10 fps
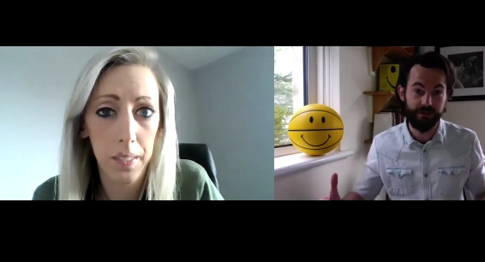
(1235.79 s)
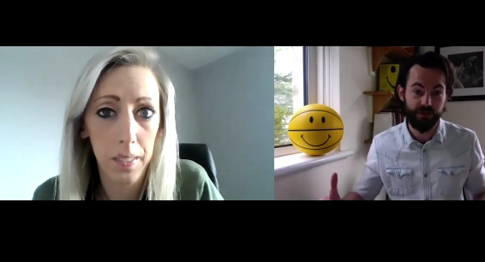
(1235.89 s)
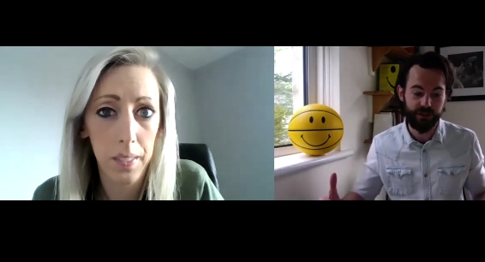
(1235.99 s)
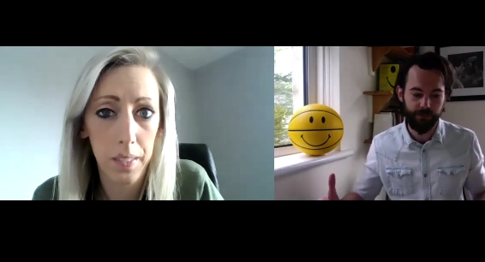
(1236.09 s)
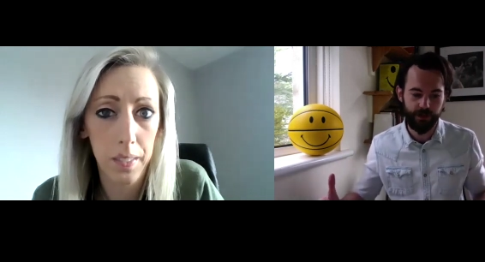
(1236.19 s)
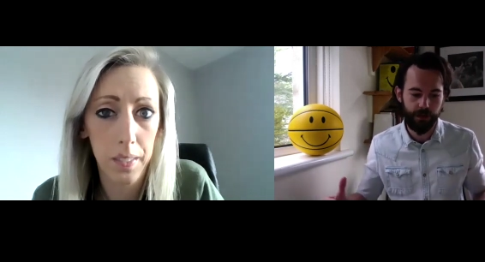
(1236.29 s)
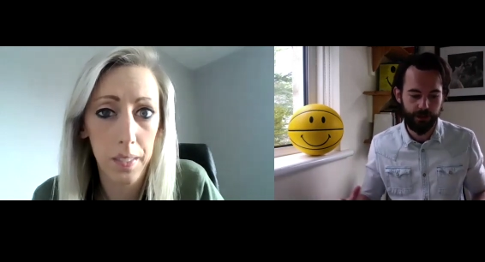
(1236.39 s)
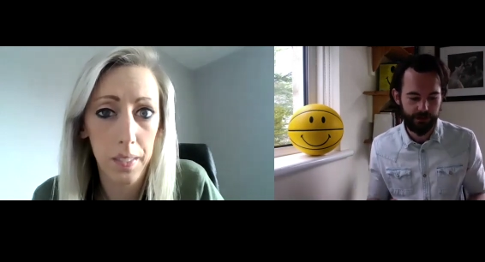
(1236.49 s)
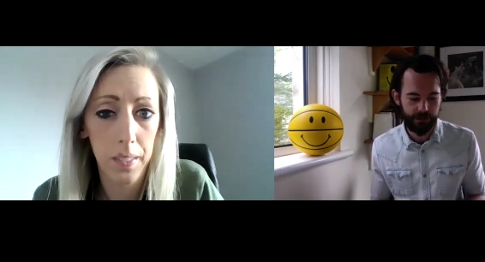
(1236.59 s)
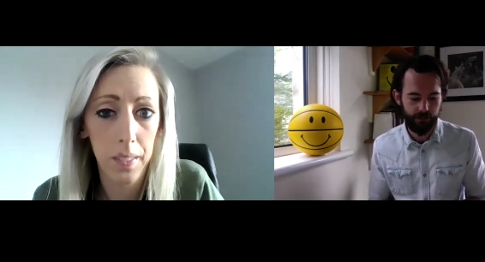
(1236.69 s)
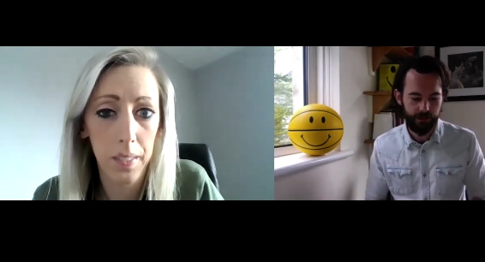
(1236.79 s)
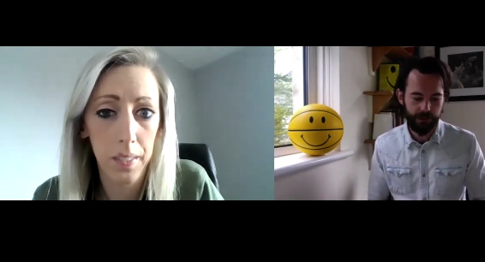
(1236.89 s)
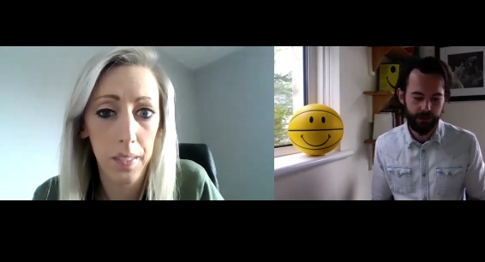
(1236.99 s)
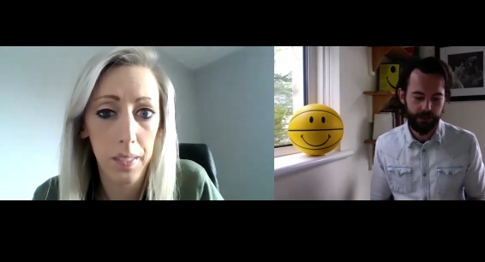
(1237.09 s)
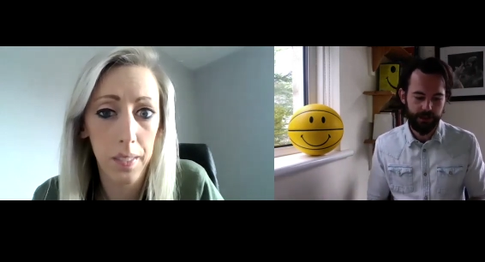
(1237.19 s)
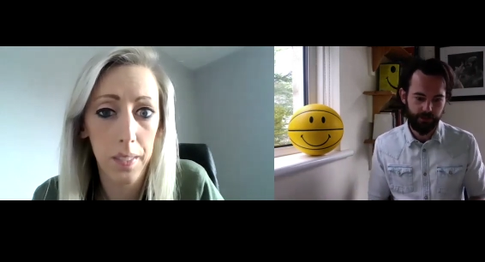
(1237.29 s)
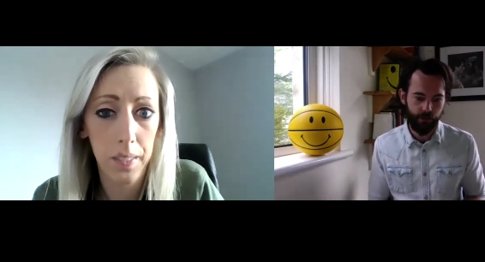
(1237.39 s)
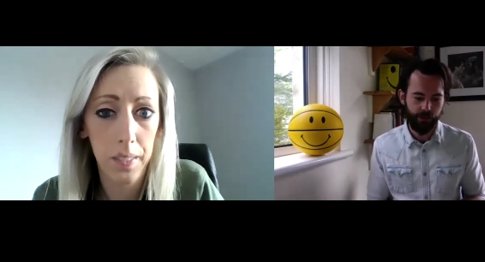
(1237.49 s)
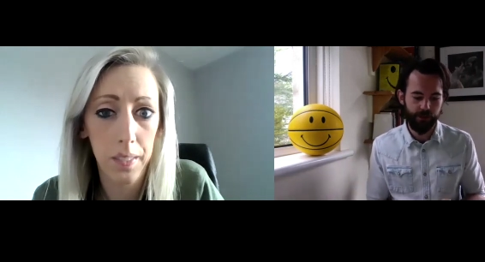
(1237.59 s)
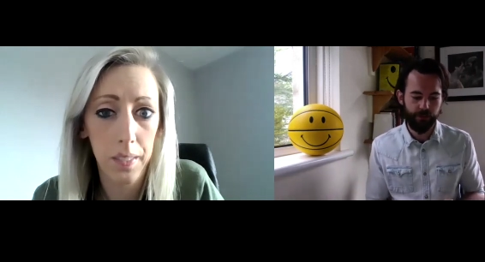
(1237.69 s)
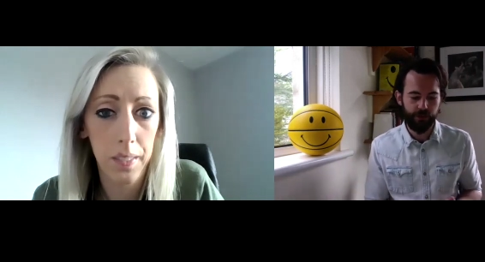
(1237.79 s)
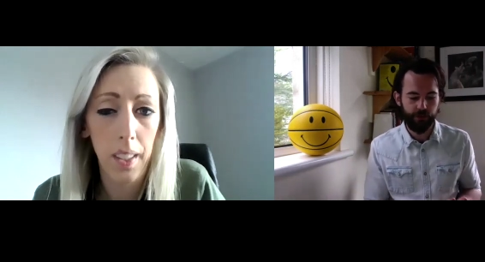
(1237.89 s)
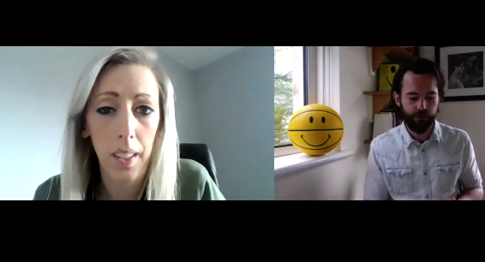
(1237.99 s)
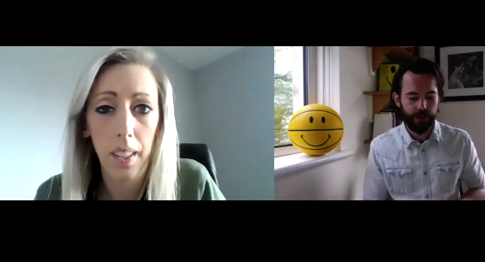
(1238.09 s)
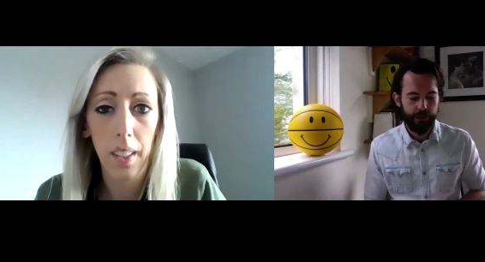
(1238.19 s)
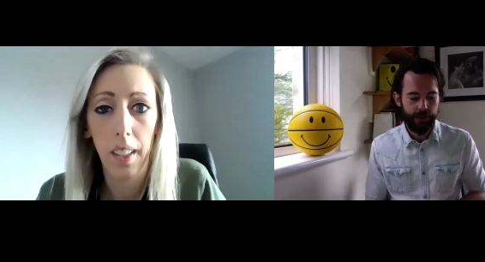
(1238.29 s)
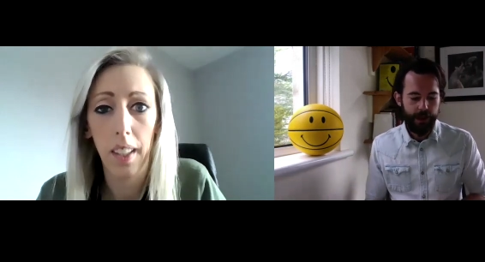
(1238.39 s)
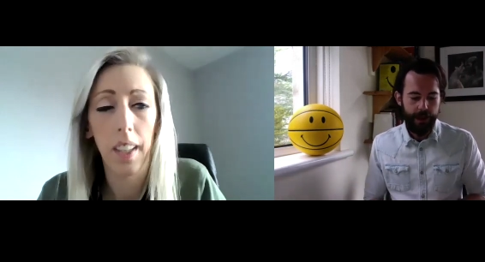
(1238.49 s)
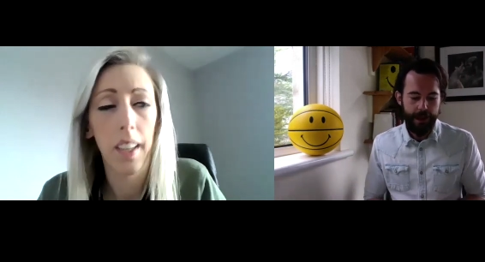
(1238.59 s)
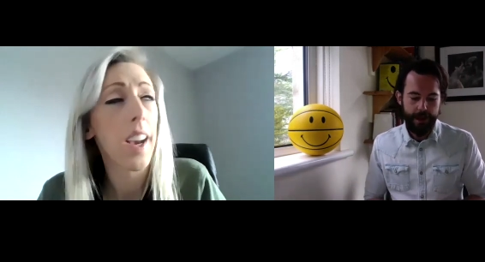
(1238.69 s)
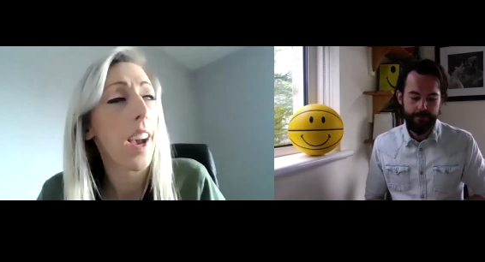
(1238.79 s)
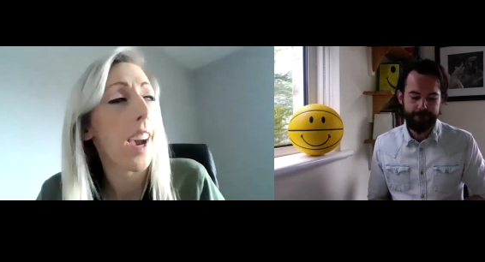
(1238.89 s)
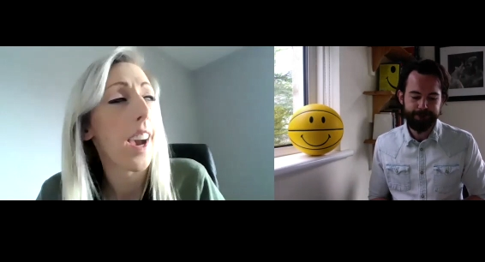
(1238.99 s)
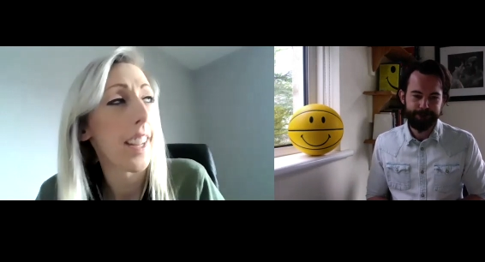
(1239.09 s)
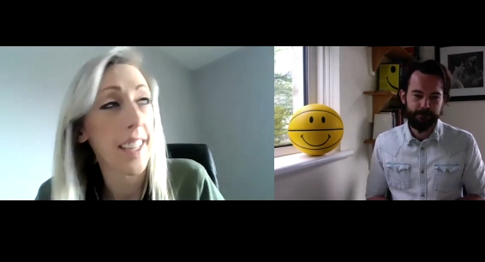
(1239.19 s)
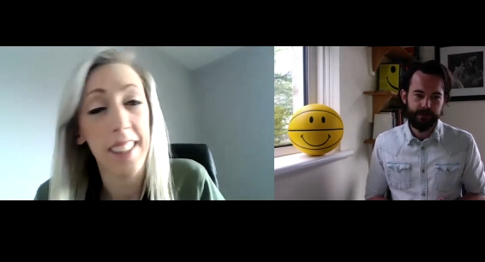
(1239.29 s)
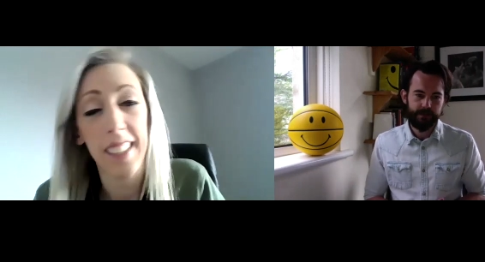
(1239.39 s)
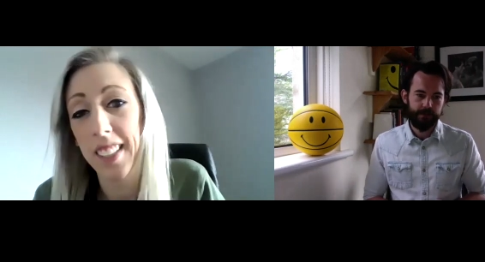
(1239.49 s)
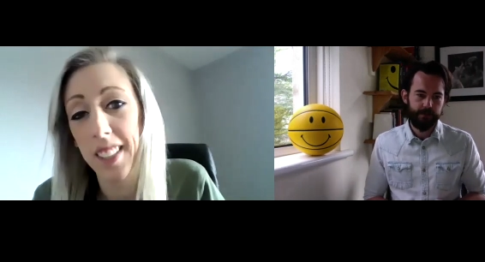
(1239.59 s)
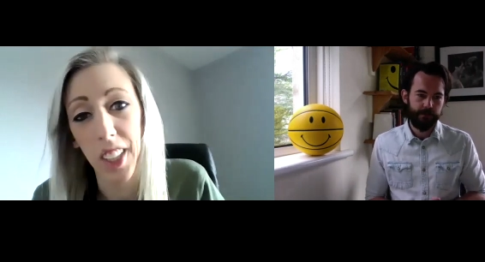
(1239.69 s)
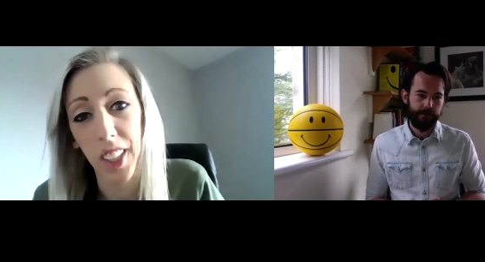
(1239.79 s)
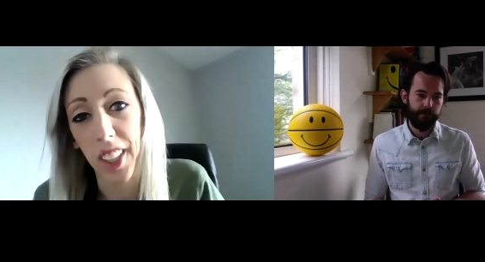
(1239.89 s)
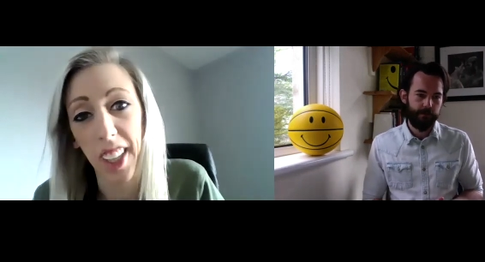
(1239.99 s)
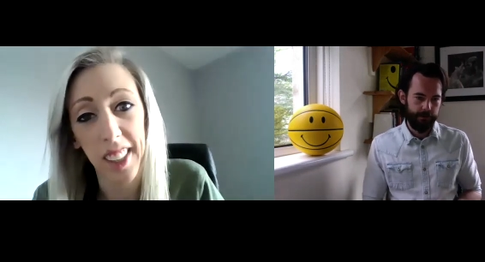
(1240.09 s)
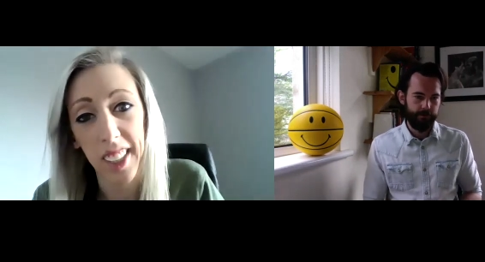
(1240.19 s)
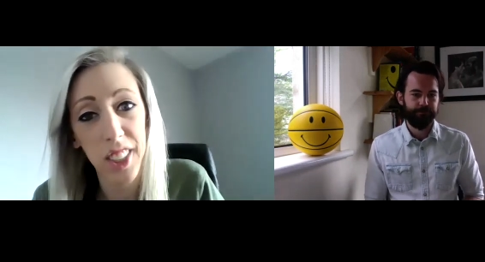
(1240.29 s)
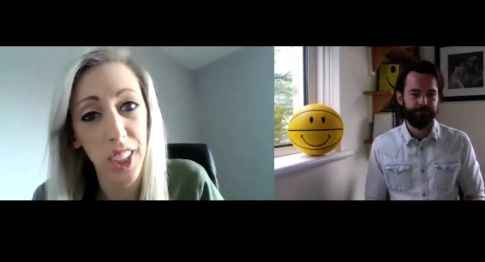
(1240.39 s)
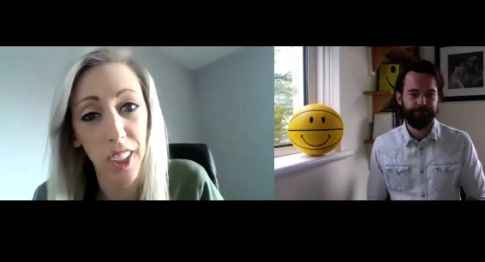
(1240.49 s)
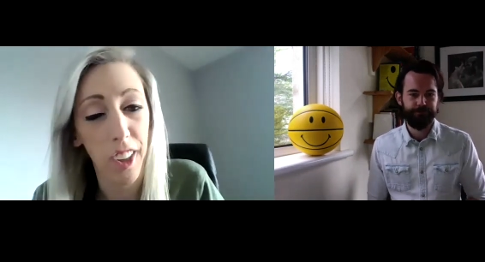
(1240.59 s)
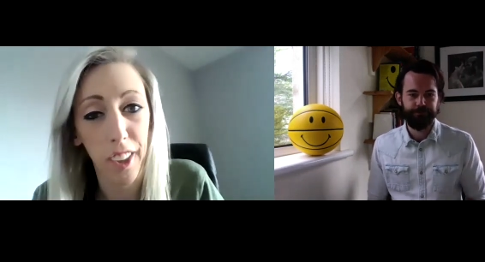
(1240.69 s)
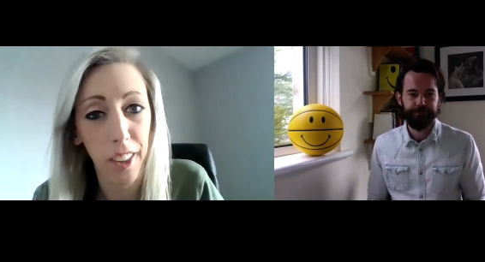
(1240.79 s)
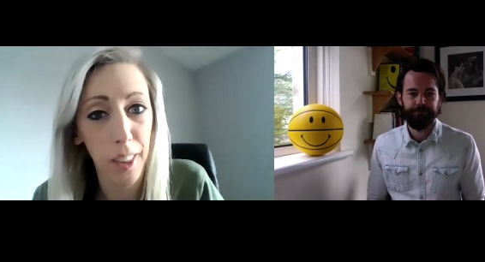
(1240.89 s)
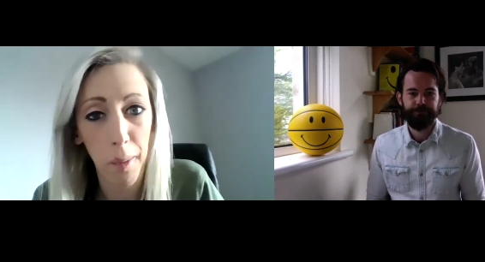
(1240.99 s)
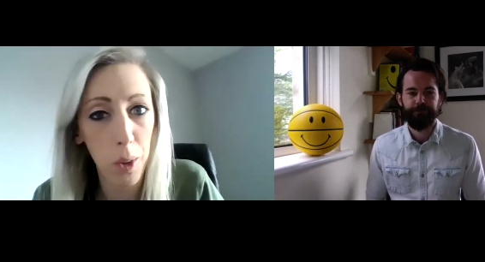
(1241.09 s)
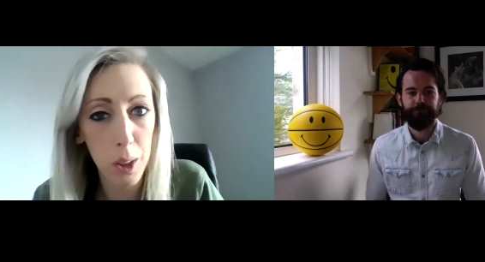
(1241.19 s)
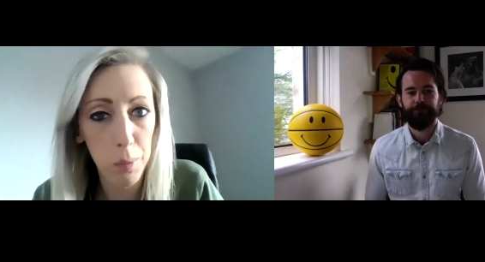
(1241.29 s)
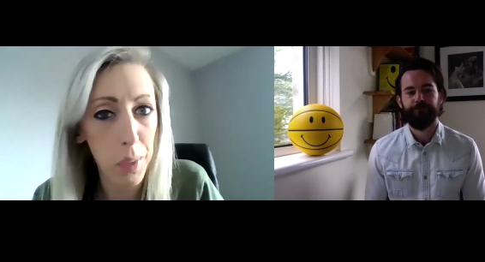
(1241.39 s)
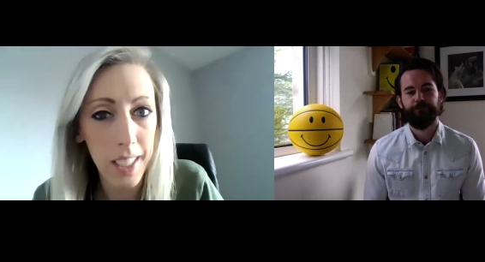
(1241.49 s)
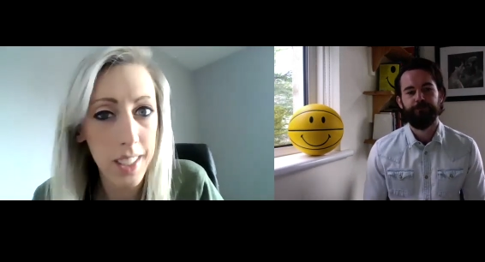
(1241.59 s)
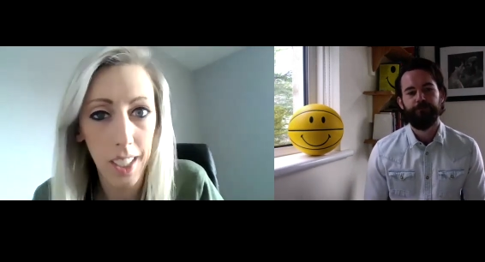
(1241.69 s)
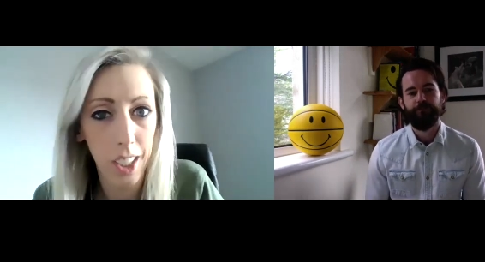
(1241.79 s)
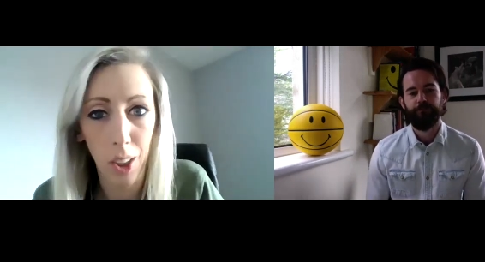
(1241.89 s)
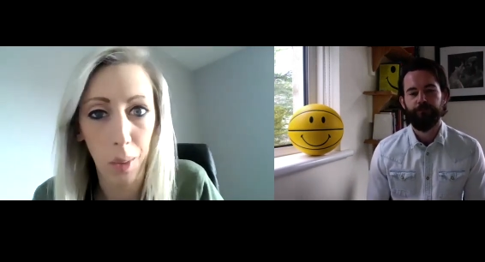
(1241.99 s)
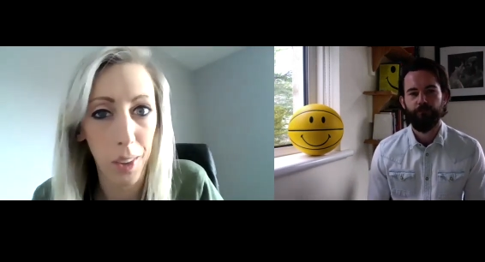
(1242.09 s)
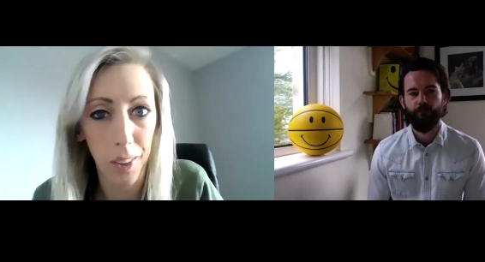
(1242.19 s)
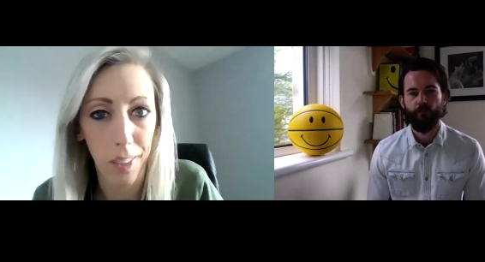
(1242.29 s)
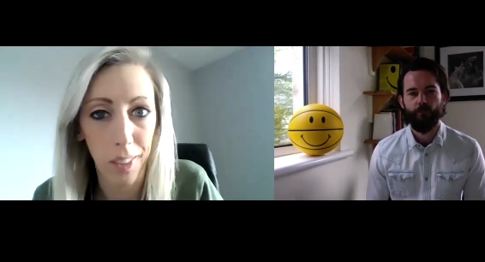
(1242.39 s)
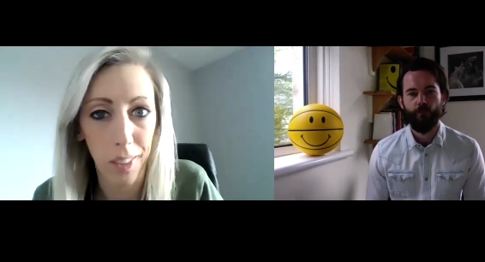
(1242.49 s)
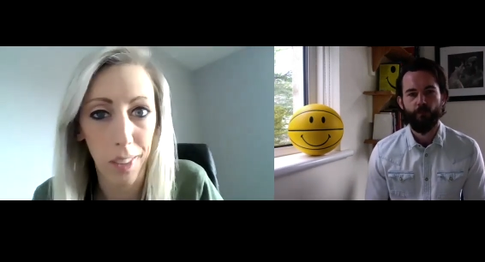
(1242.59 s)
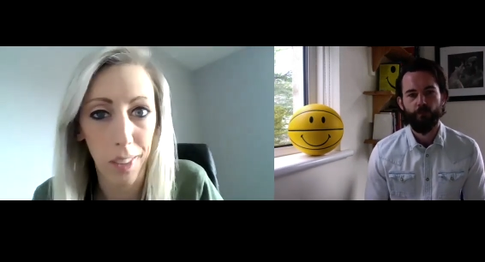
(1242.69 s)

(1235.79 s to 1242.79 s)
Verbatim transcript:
Speaker 1: do something about it. So it's important that we do. Um,
Speaker 2: I think, I think too, like the most basic human right